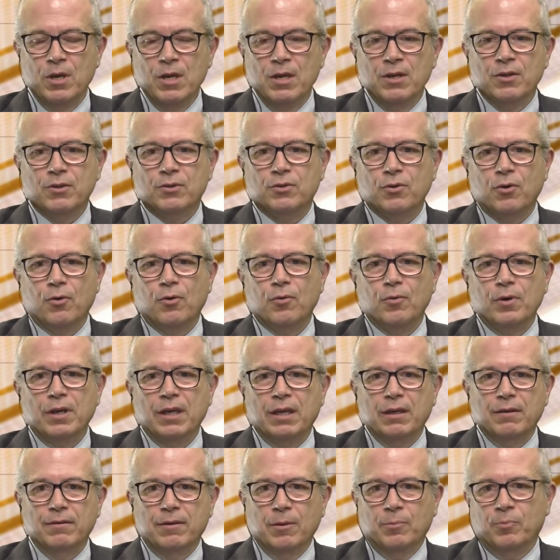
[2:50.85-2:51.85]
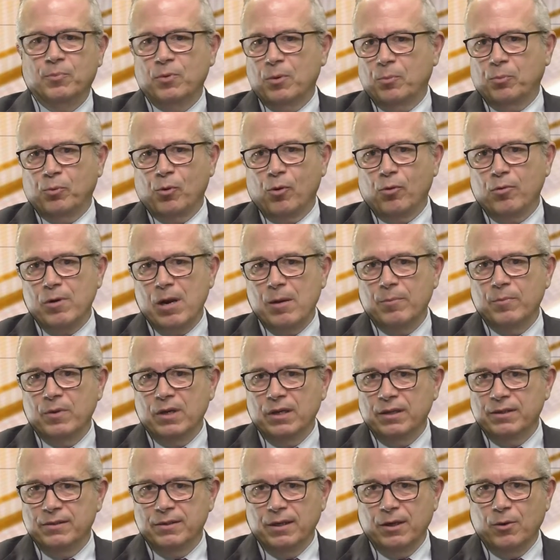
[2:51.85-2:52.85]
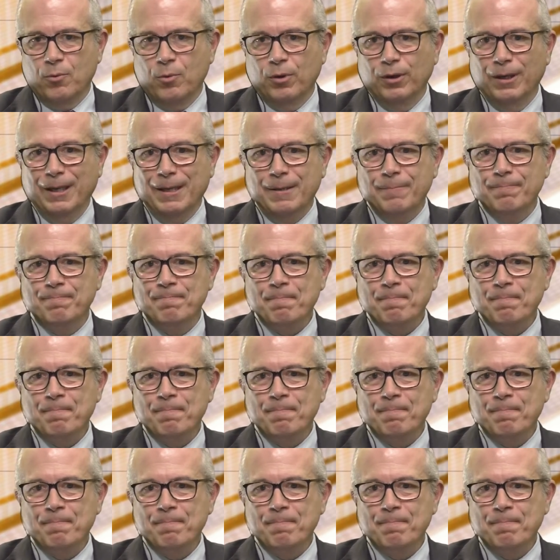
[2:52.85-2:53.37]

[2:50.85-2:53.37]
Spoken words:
So the program is equally